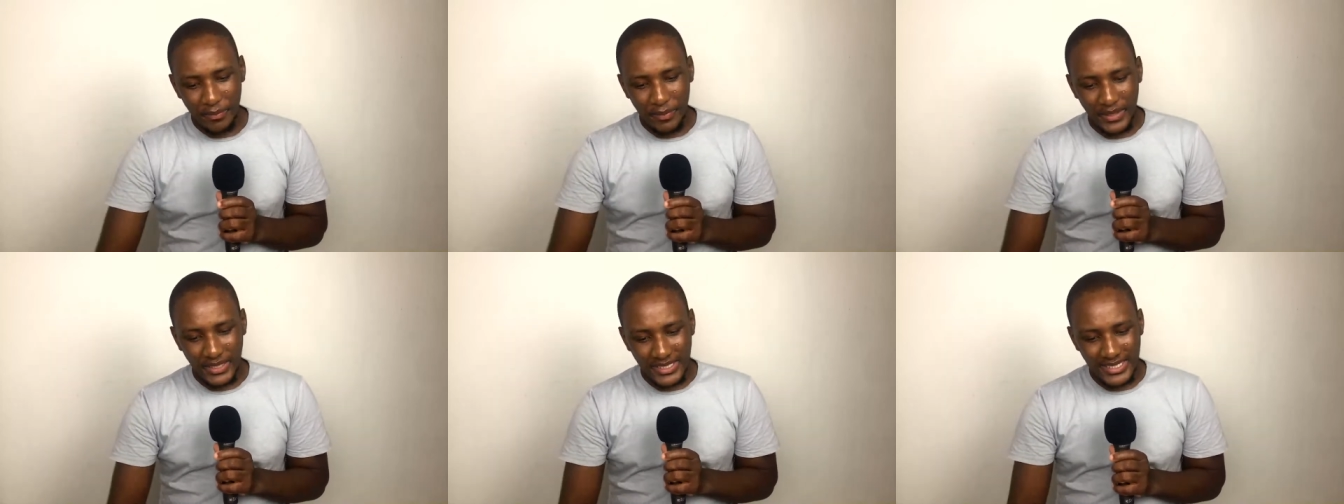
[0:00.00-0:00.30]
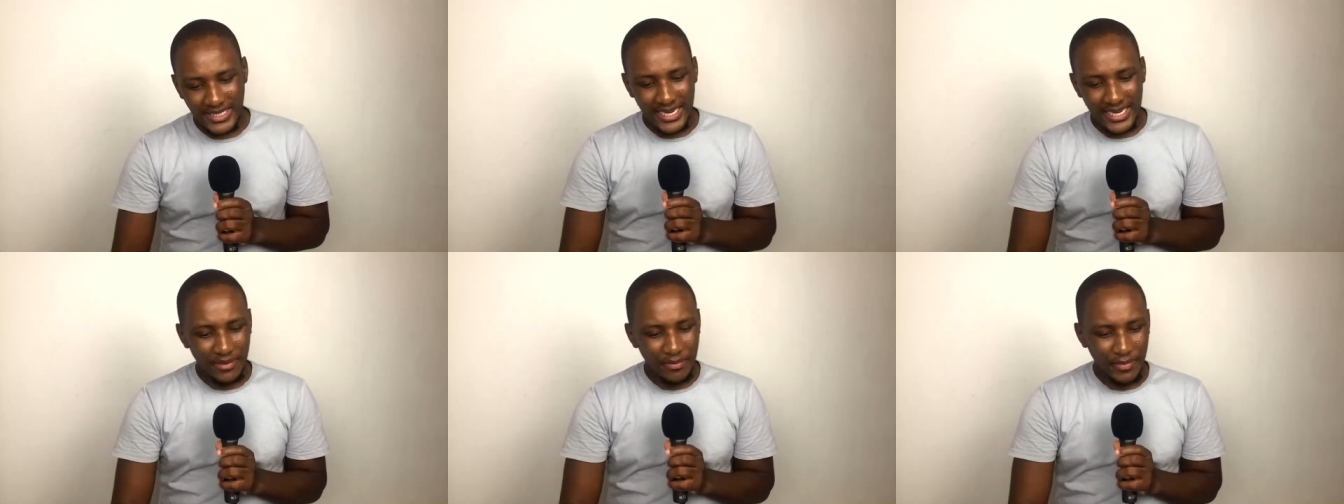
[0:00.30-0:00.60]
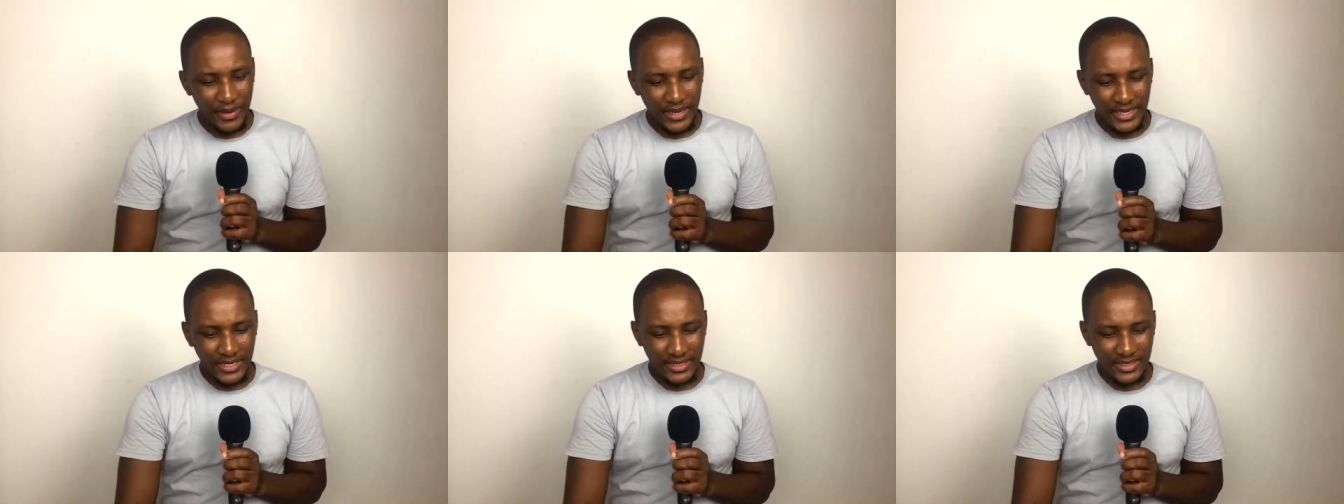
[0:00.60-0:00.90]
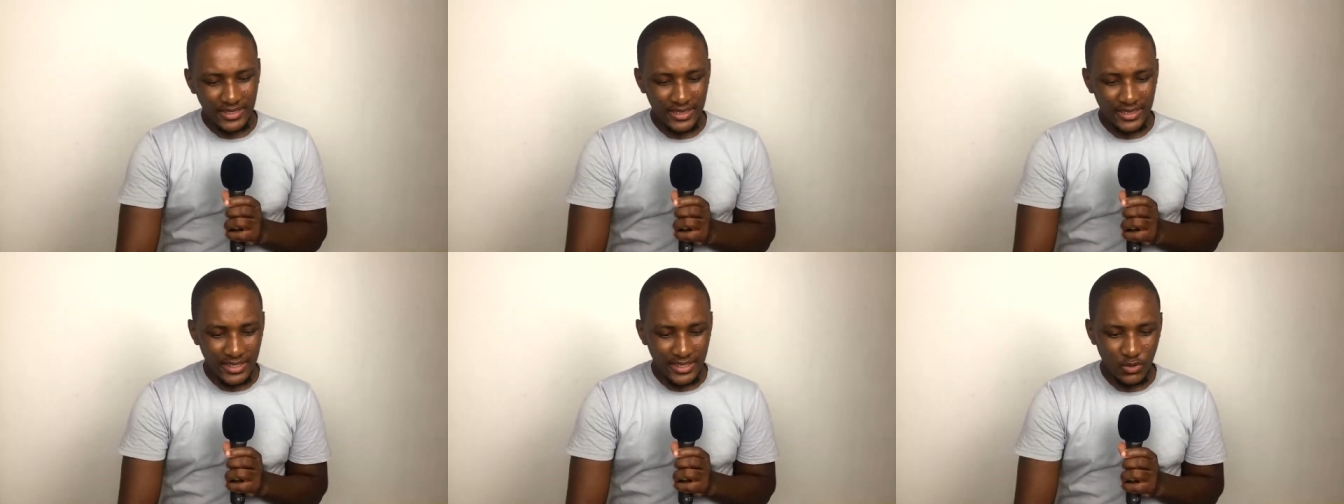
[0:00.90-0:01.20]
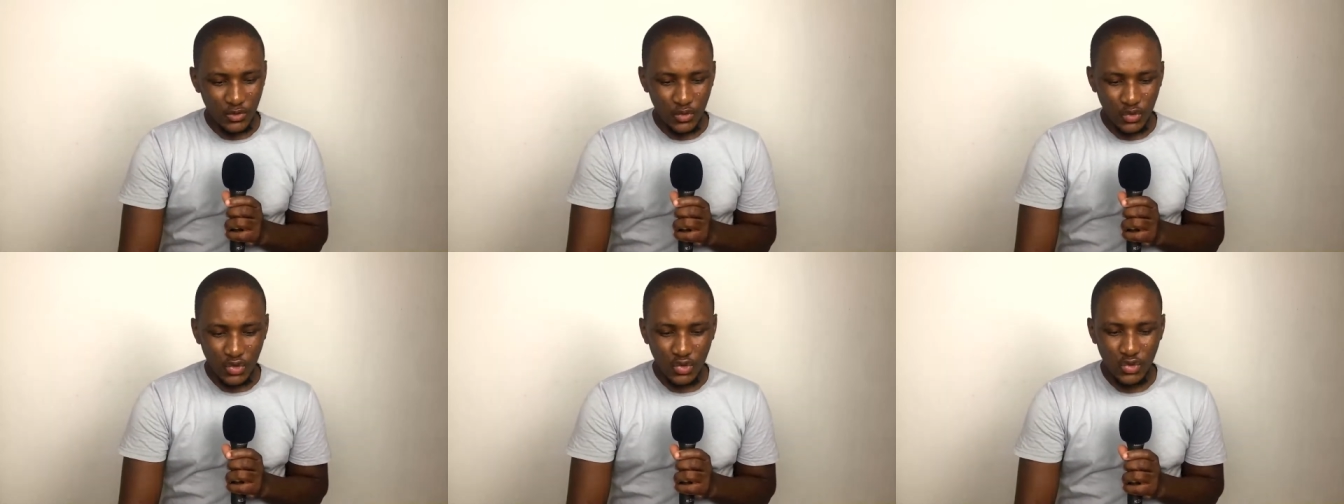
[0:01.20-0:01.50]
big statement that
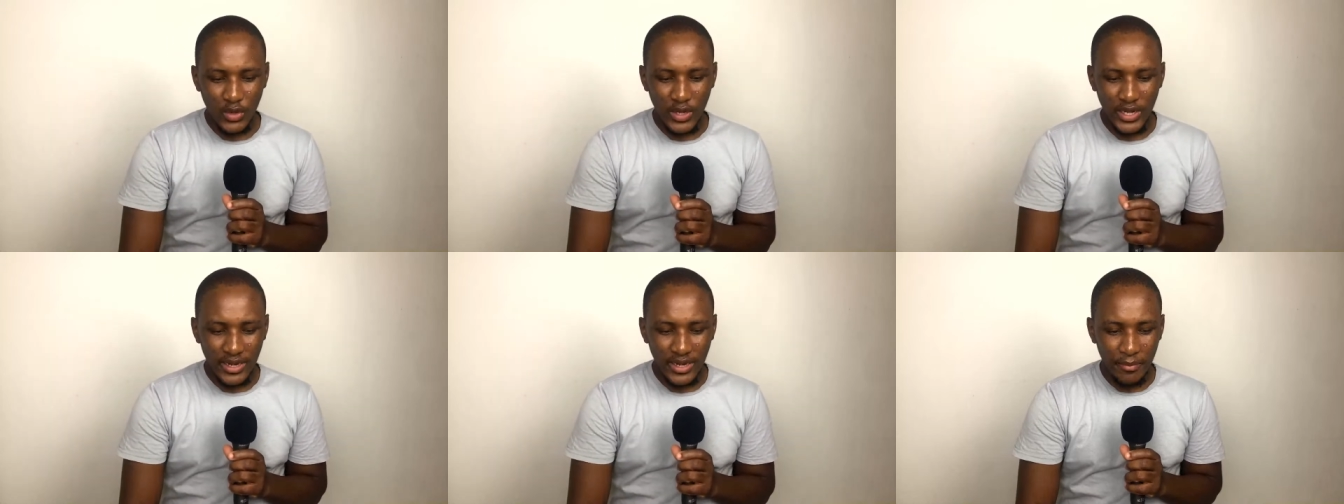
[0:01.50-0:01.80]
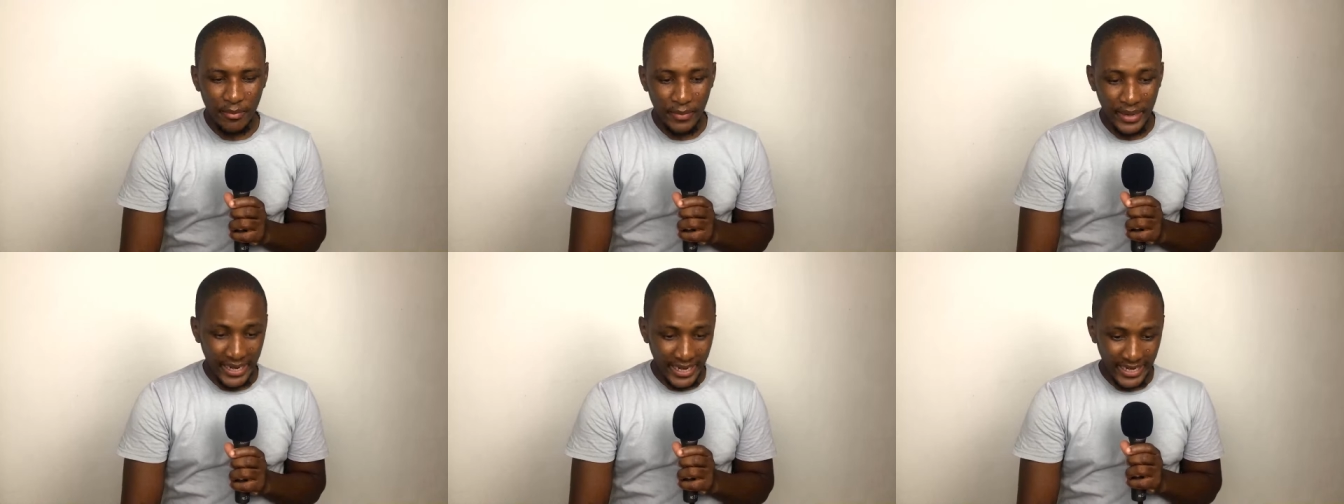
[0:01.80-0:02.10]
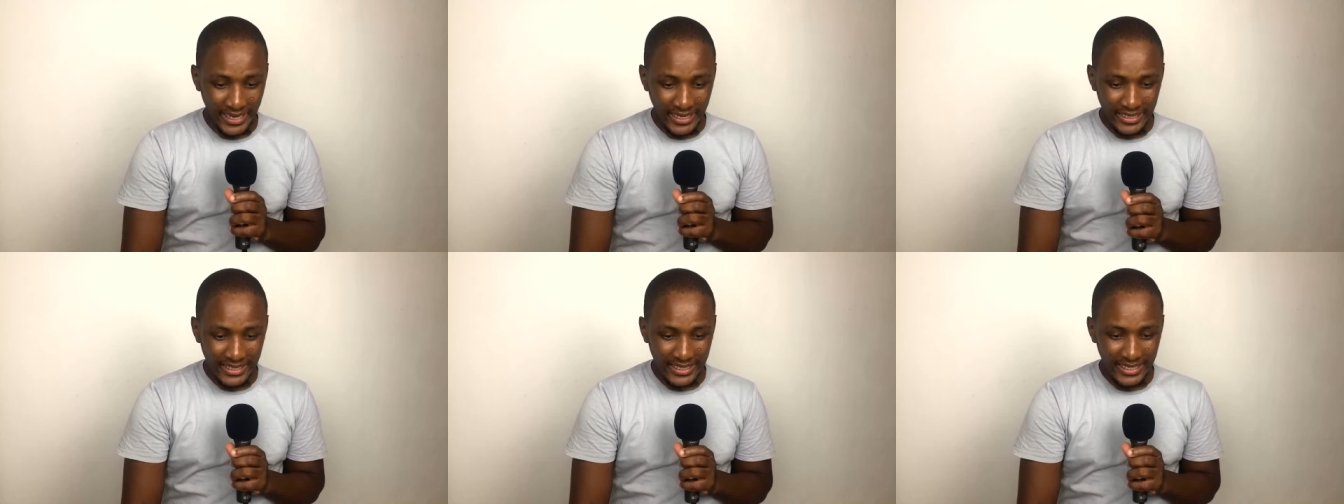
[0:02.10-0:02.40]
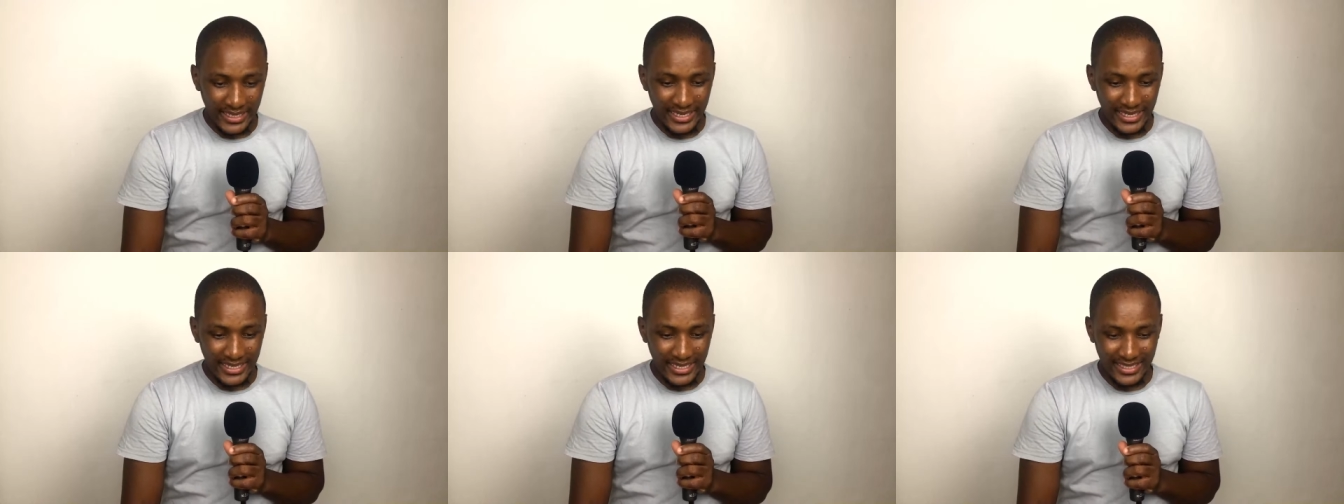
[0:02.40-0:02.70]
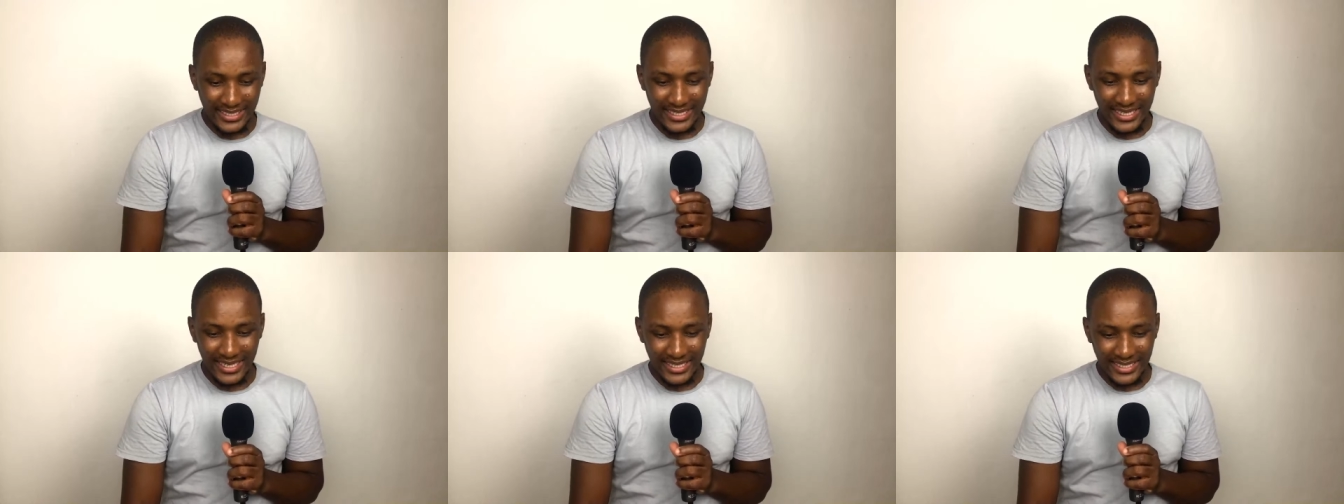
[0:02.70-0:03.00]
Uzwane made in
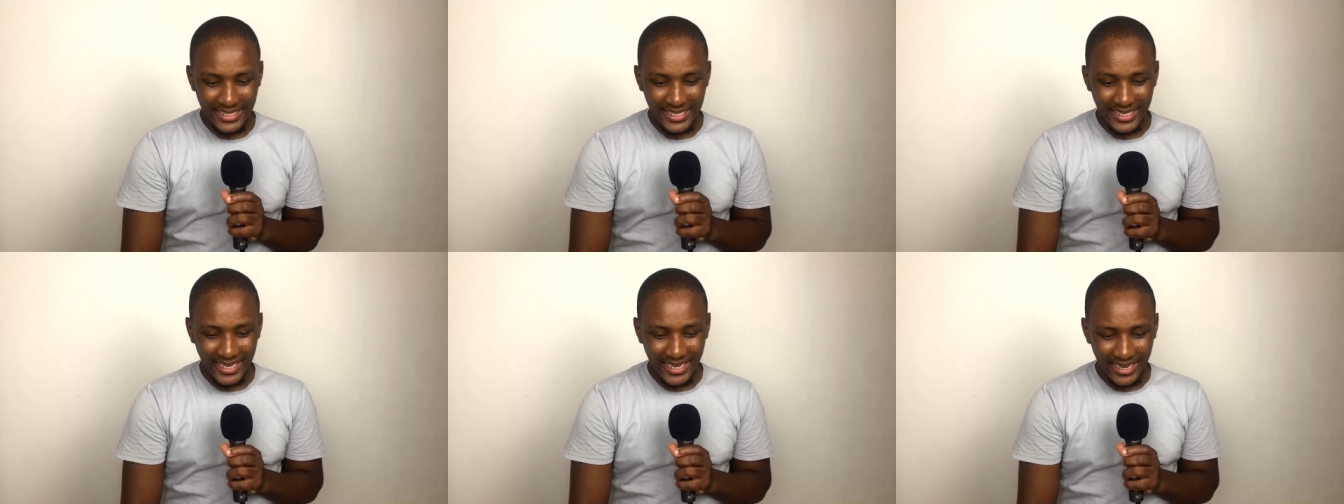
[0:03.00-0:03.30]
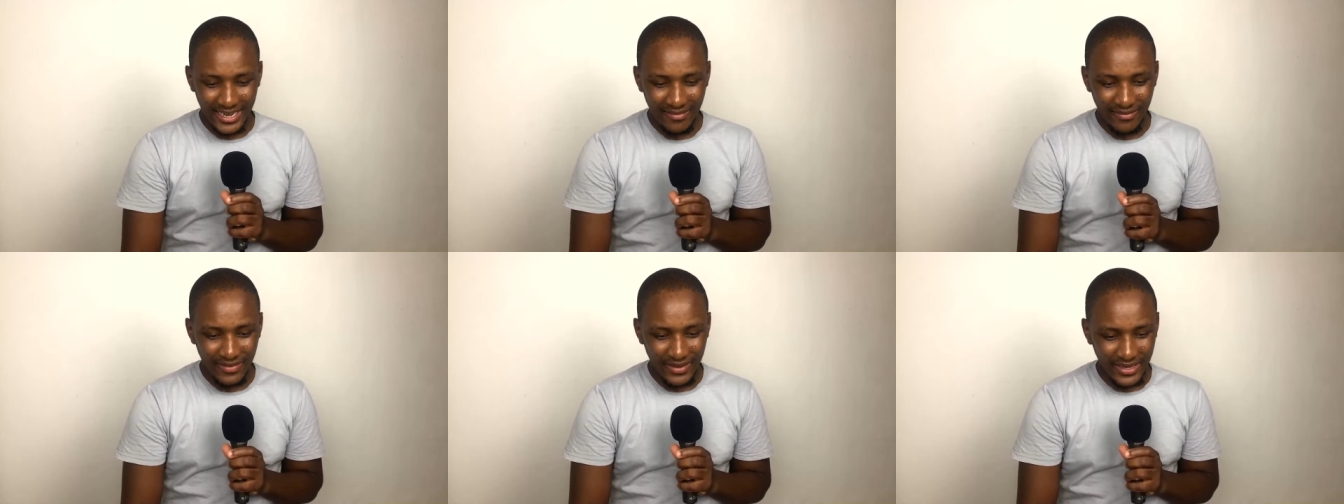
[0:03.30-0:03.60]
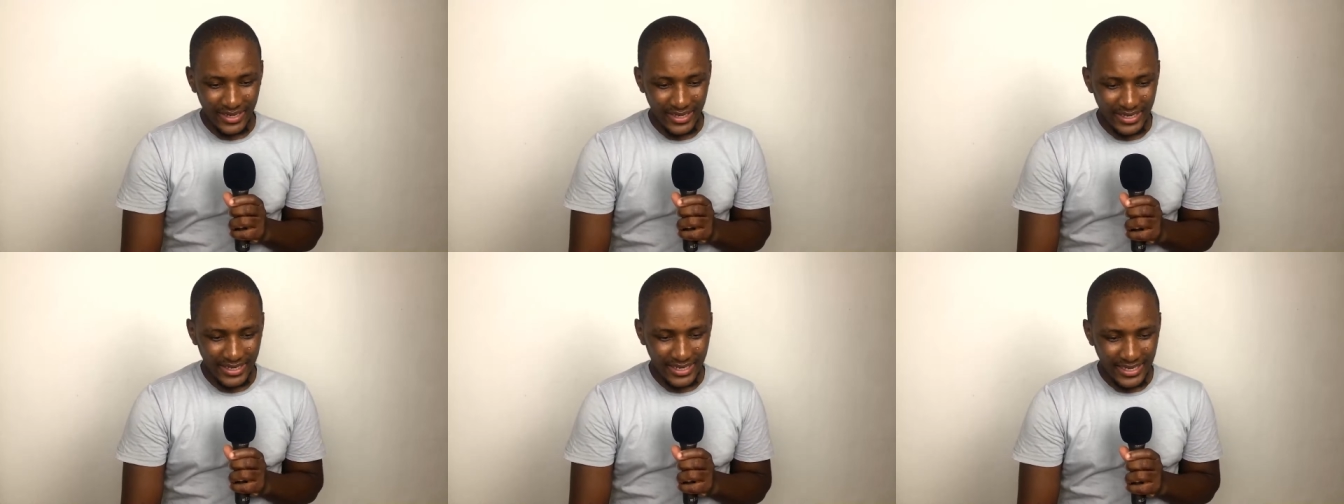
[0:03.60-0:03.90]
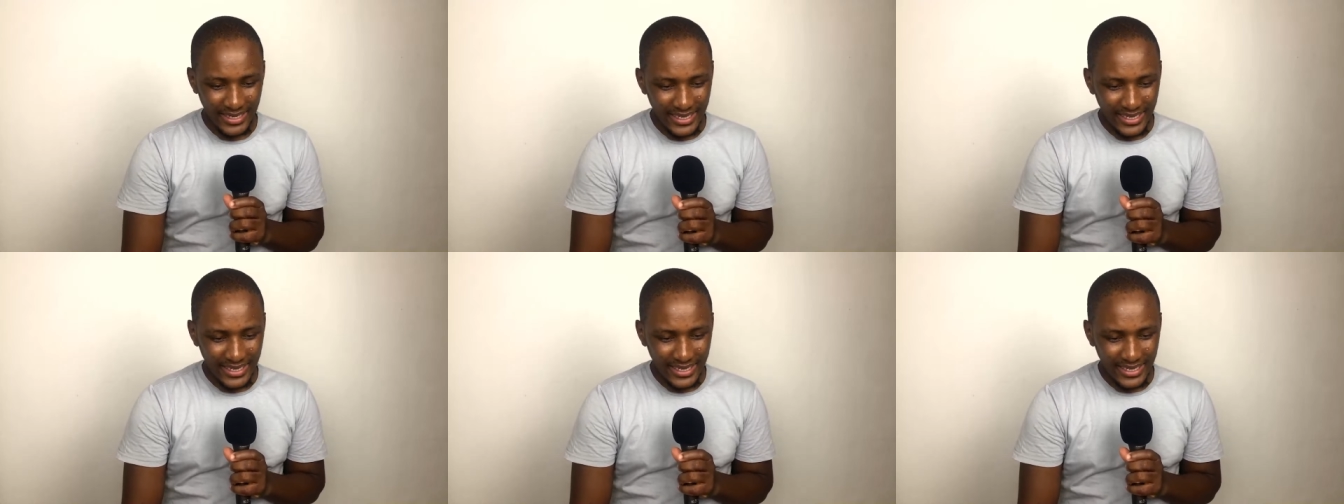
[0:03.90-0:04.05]
his starting 11